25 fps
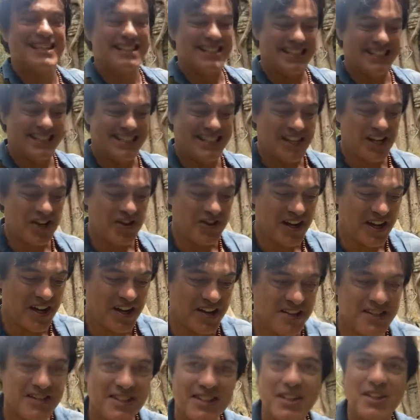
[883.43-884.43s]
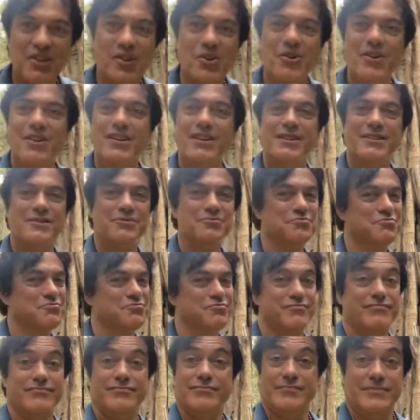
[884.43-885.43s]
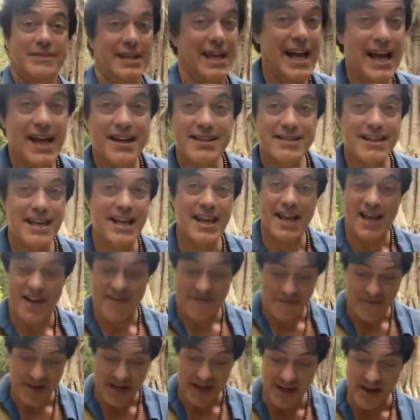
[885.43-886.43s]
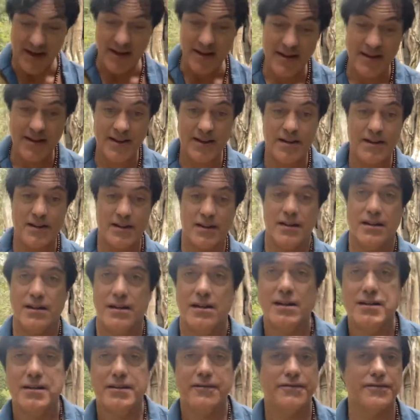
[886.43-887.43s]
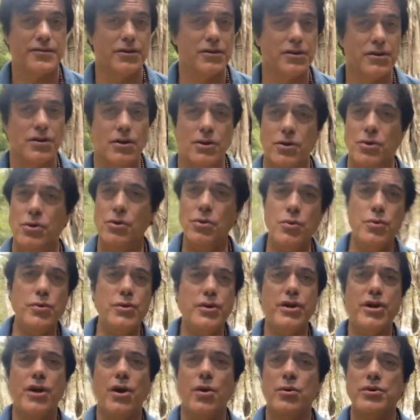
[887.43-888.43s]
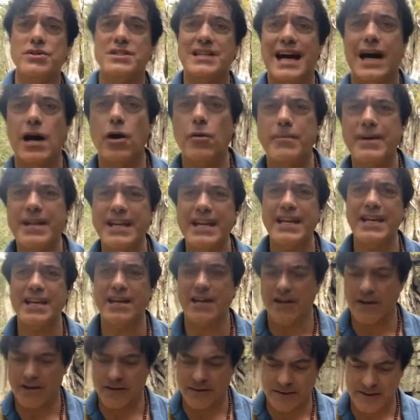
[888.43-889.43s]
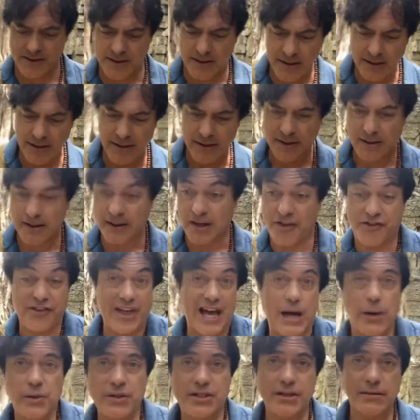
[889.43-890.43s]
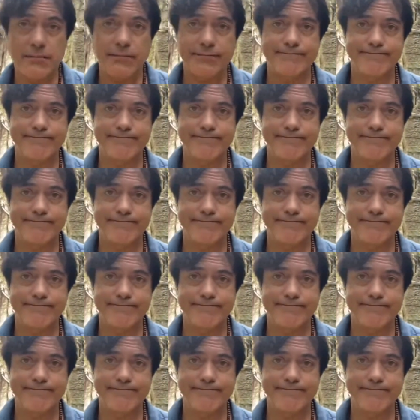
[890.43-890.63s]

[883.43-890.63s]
this here that are still as they have been for who knows how many years. 1,000?